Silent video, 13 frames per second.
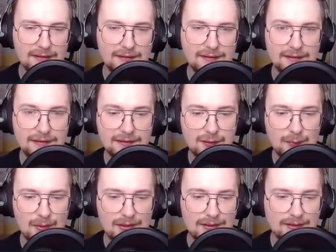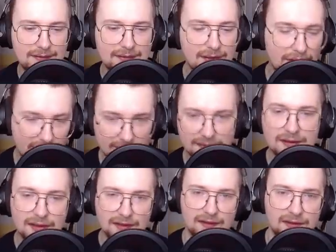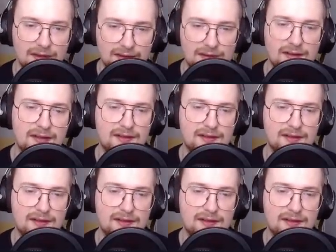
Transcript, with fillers: Because it's a bit, you know, click, click, click,